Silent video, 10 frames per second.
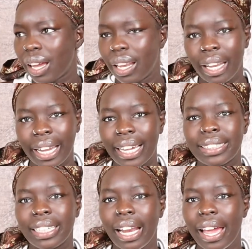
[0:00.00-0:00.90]
like I
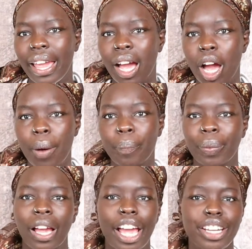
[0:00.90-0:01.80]
said,
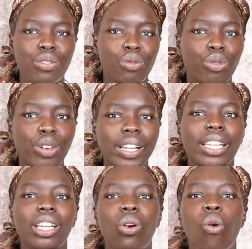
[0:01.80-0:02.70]
I didn't
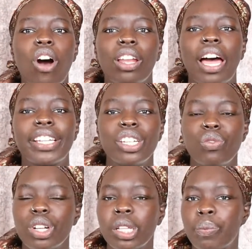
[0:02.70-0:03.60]

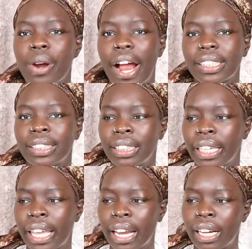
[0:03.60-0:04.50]
really practice
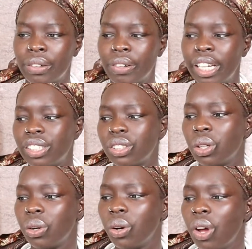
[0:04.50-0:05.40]
in Canada, right?
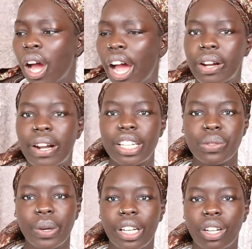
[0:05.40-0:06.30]
So I
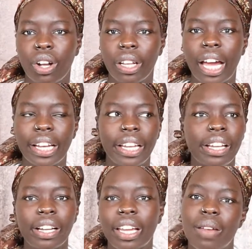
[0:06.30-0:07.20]
graduated online
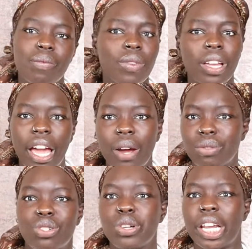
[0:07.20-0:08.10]
here, came, and I
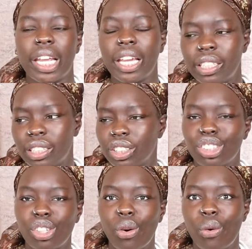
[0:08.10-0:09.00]
was straight here,
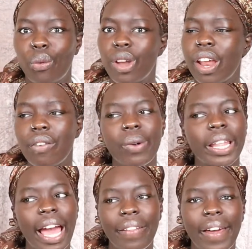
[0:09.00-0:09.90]
so never
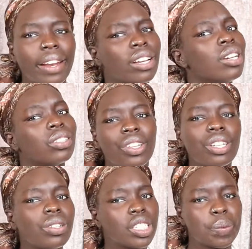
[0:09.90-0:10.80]
really had that. So the
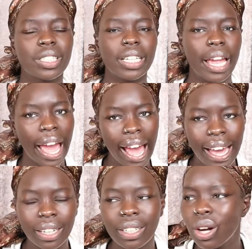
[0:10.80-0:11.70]
only experience I
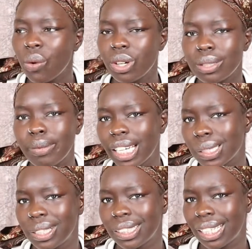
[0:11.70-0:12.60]
had was my
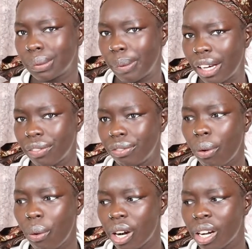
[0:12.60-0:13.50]
experience as a band
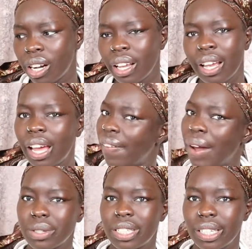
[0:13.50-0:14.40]
4, and
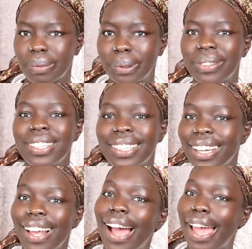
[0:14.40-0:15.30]
that was terrible.
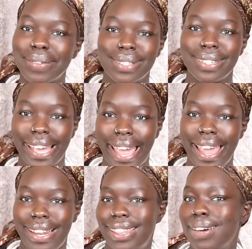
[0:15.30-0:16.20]
I absolutely
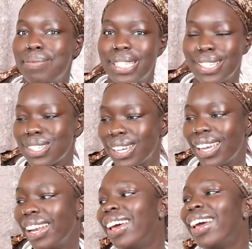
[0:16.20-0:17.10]
hated that
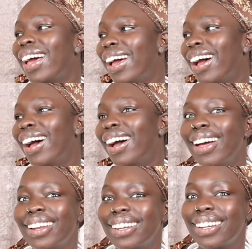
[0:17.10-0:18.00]
position,
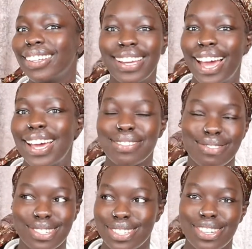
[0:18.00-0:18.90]
and yeah, it
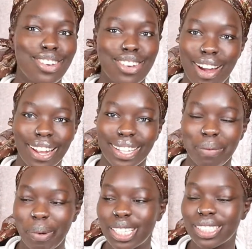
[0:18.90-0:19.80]
was just not
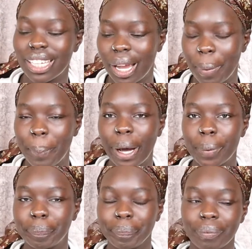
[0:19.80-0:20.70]
the best thing.
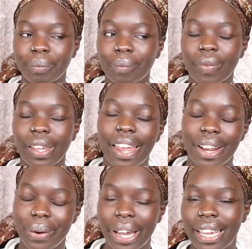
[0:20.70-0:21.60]
But
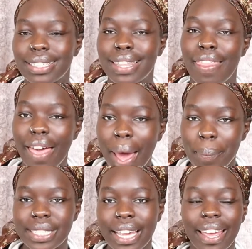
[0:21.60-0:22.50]
anyways, that
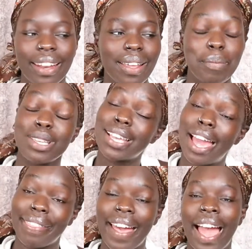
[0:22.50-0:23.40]

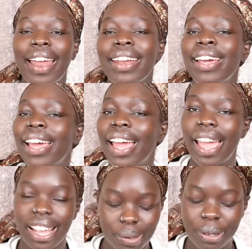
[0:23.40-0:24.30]
beside that,
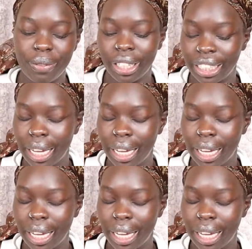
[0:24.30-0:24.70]
it's been really